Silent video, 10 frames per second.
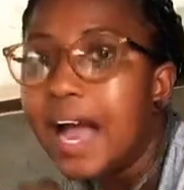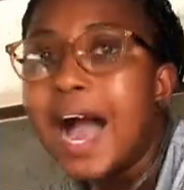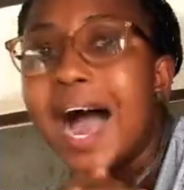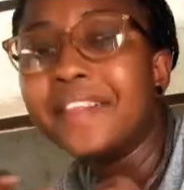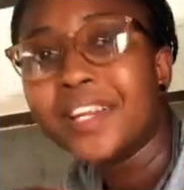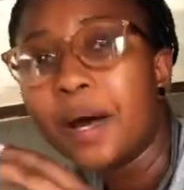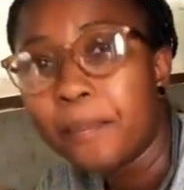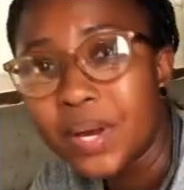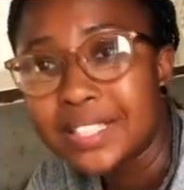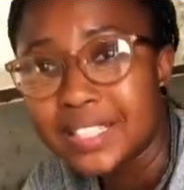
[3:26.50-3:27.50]
Another
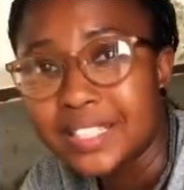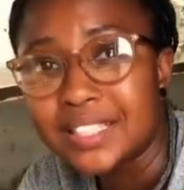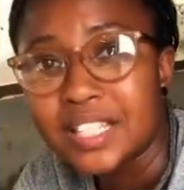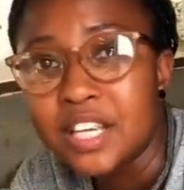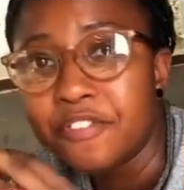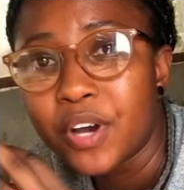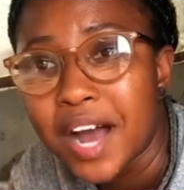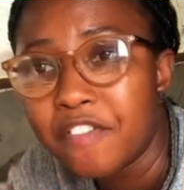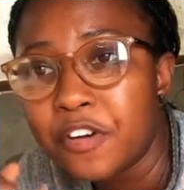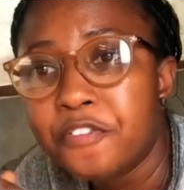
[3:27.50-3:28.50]
point is, if you
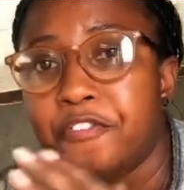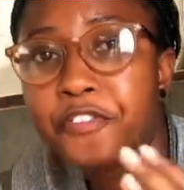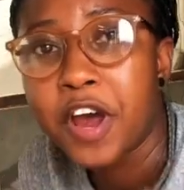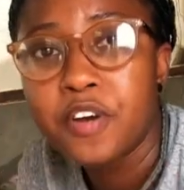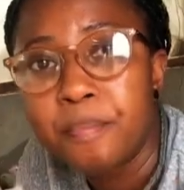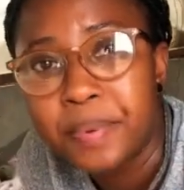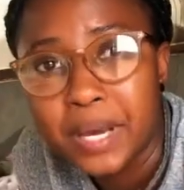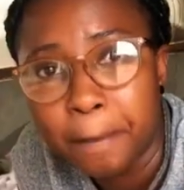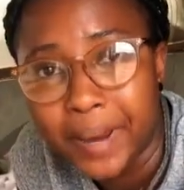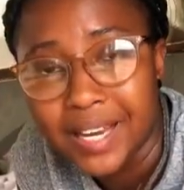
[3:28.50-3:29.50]
have a very big
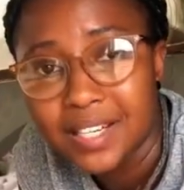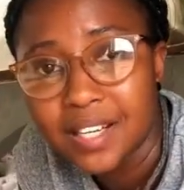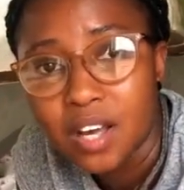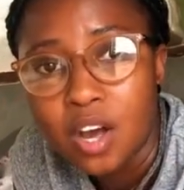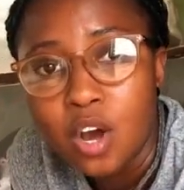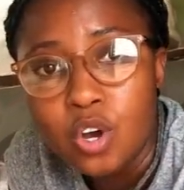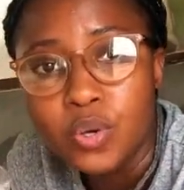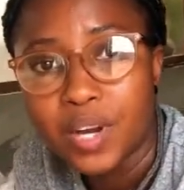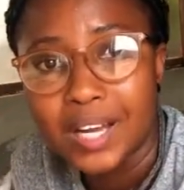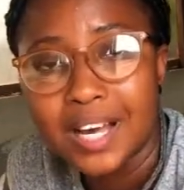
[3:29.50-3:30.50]
pen,
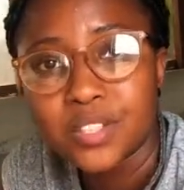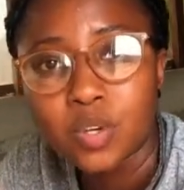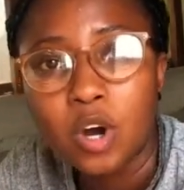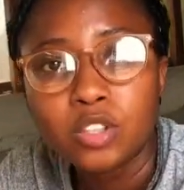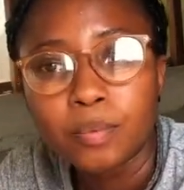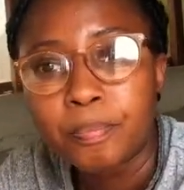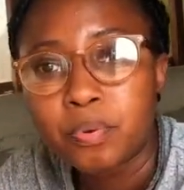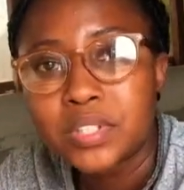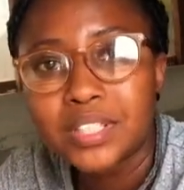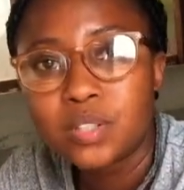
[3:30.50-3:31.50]
you can as well
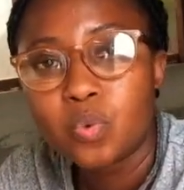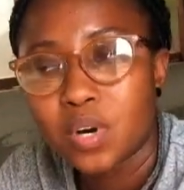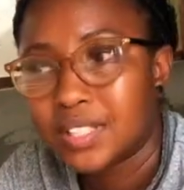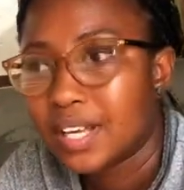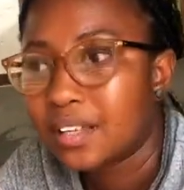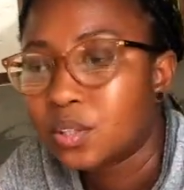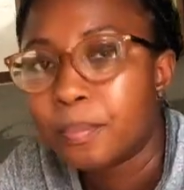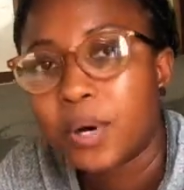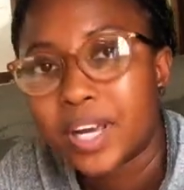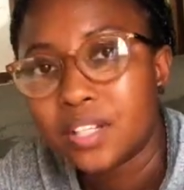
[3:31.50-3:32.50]
put in water, so
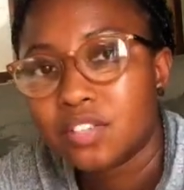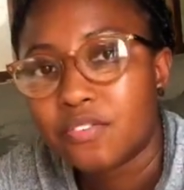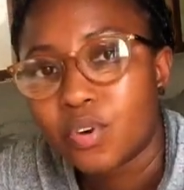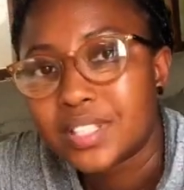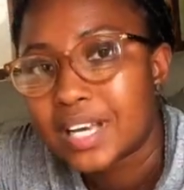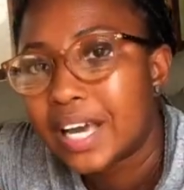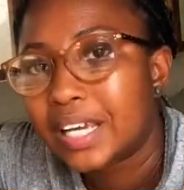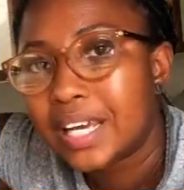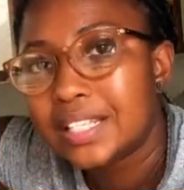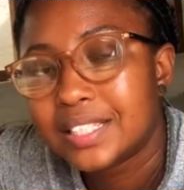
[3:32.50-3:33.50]
buckets of water
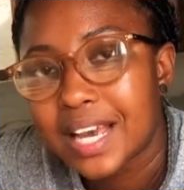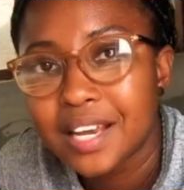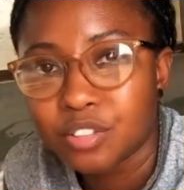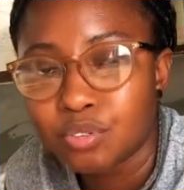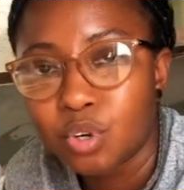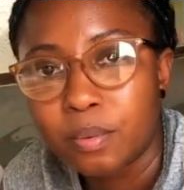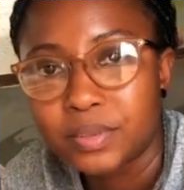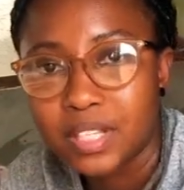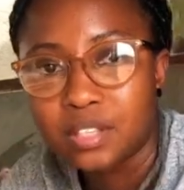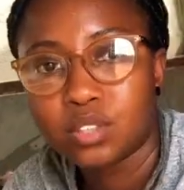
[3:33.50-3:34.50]
inside the rooms,
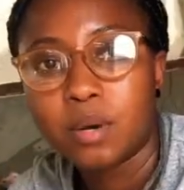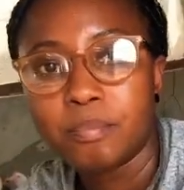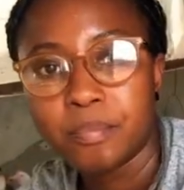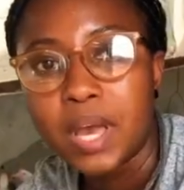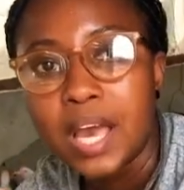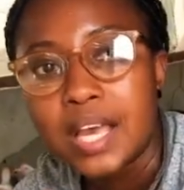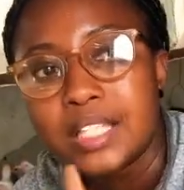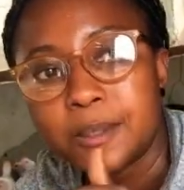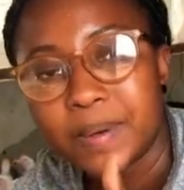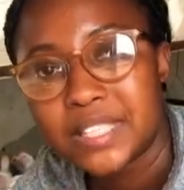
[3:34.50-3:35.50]
in some
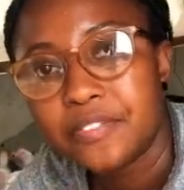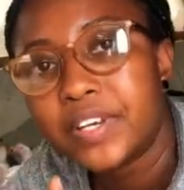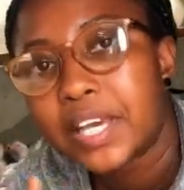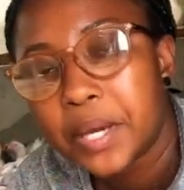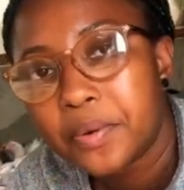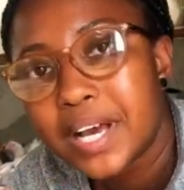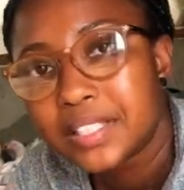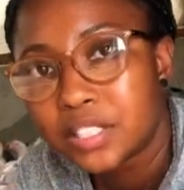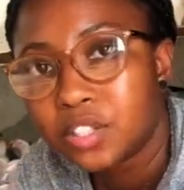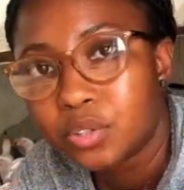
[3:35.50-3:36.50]
specific areas
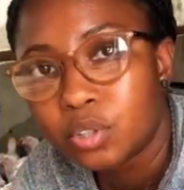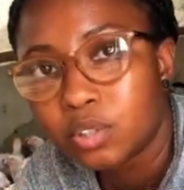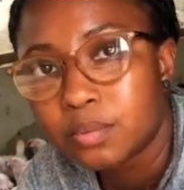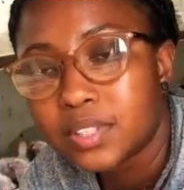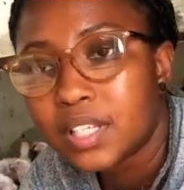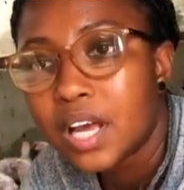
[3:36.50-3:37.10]
in the rooms.